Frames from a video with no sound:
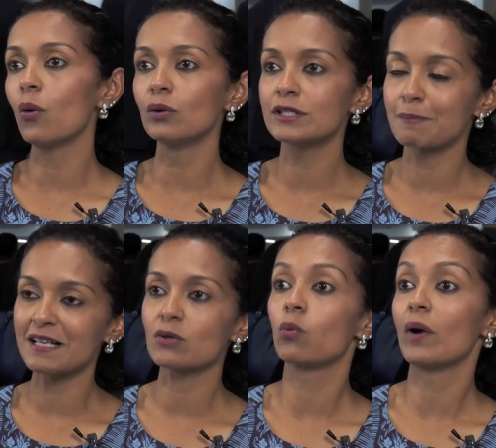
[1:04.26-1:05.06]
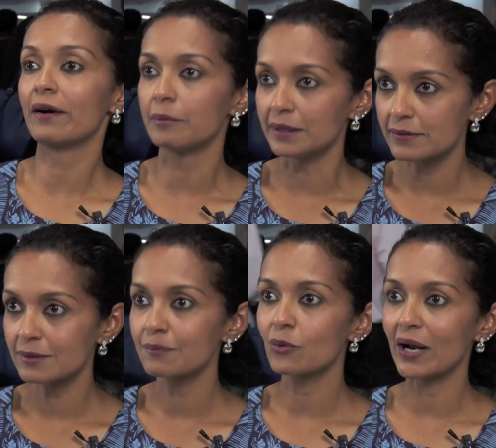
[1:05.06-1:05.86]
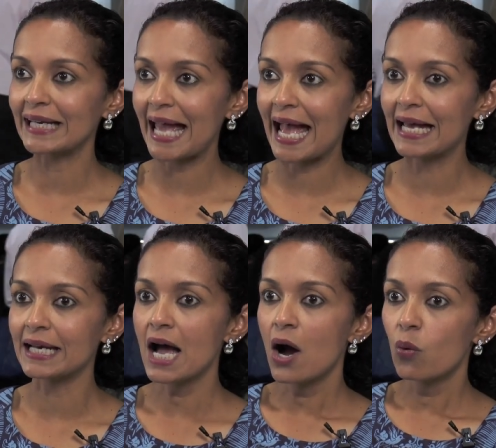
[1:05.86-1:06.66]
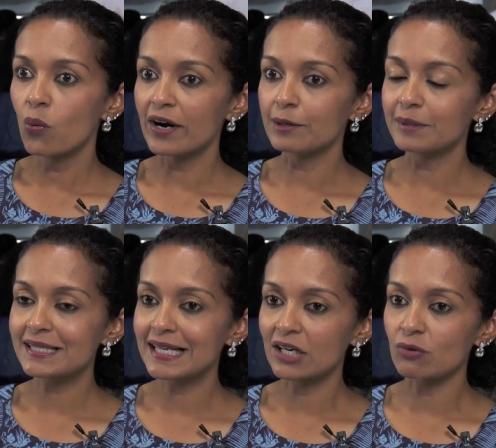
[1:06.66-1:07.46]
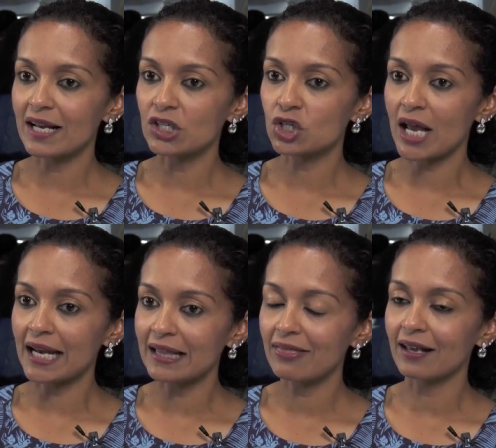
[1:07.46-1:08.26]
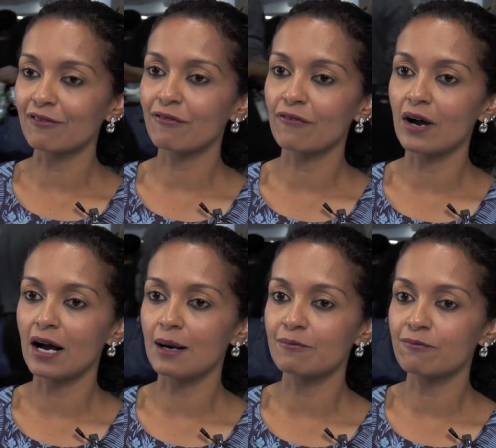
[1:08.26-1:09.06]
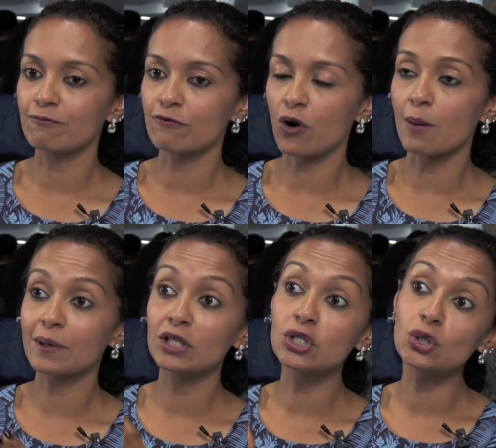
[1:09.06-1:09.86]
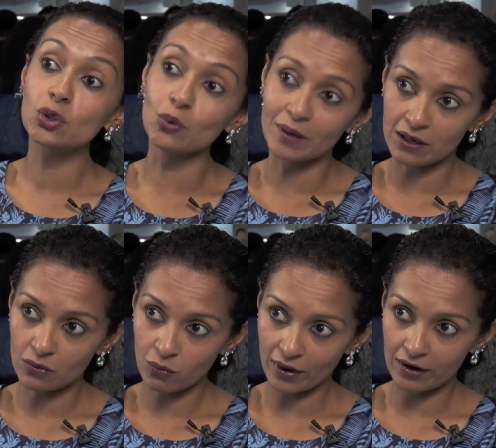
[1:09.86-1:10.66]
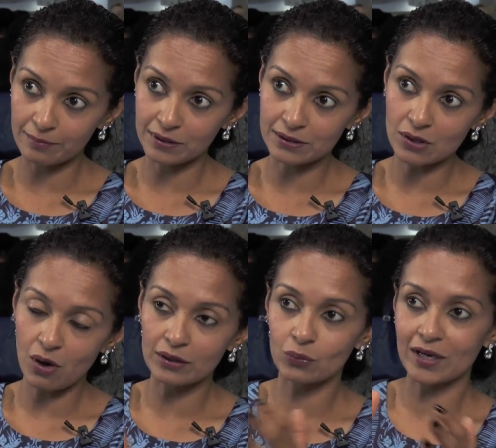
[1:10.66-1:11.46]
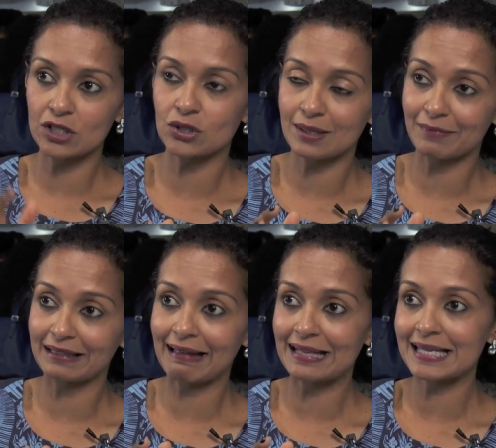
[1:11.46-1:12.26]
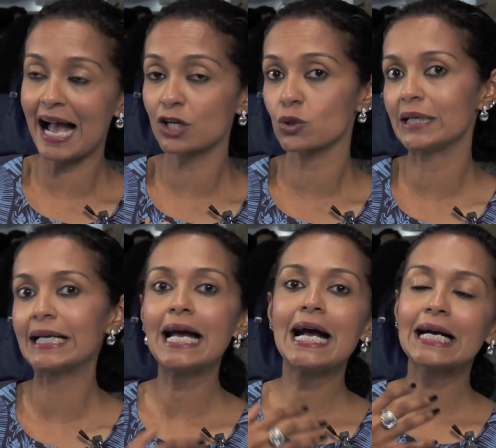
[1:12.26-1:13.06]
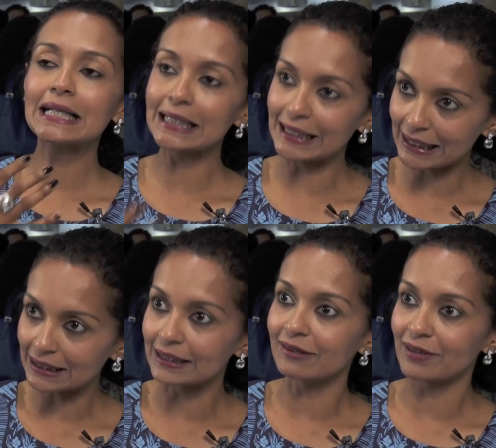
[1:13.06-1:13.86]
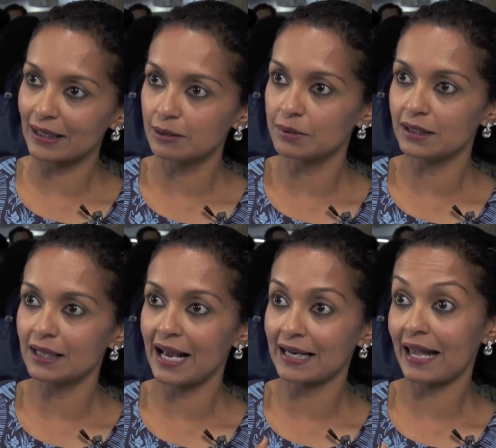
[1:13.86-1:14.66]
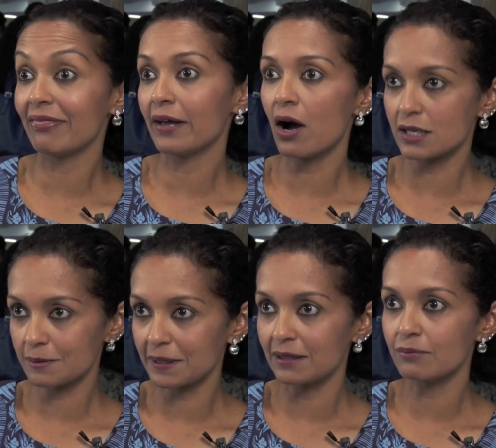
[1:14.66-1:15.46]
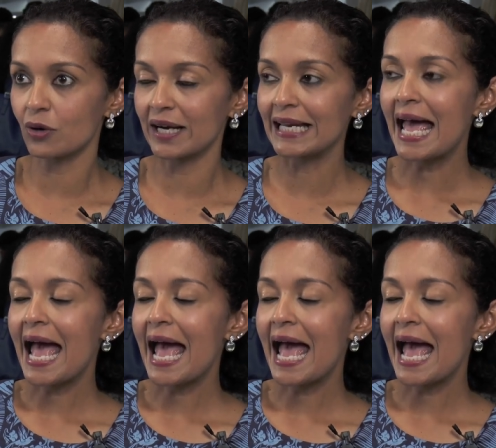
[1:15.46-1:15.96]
whole space of wearables, right? And wearables can range anything um, from consumer wearables all the way to something that's actually clinically available and in the hospital, right?